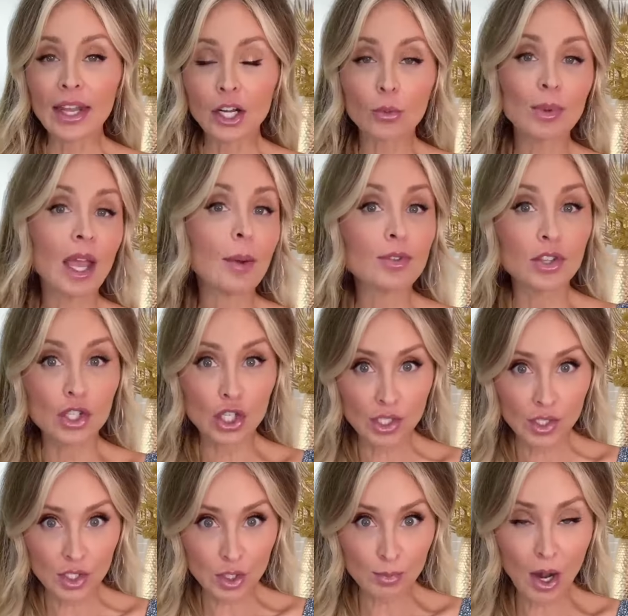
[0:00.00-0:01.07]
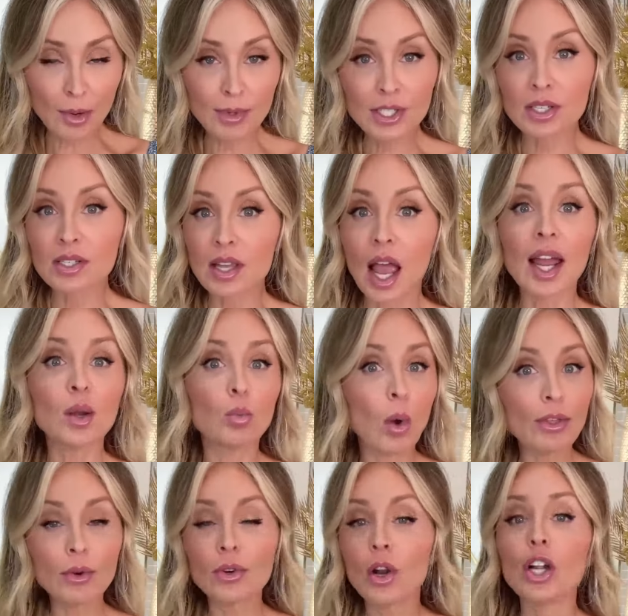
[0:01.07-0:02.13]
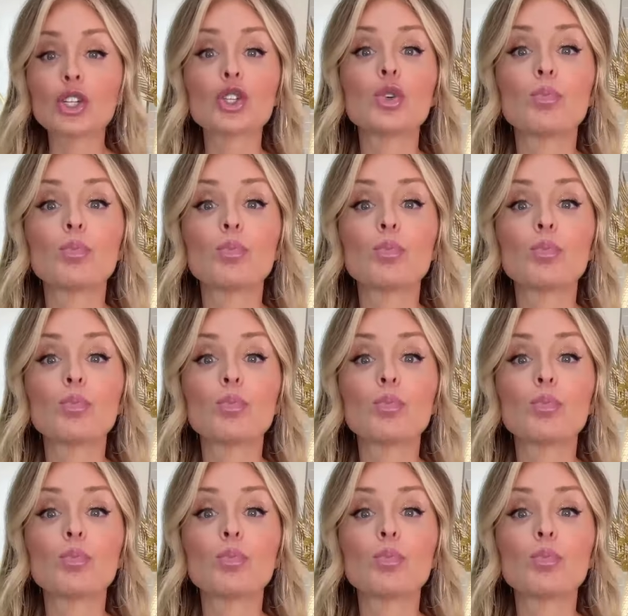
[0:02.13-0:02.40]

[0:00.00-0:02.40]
it'll be up to the Justice Department to decide whether or not to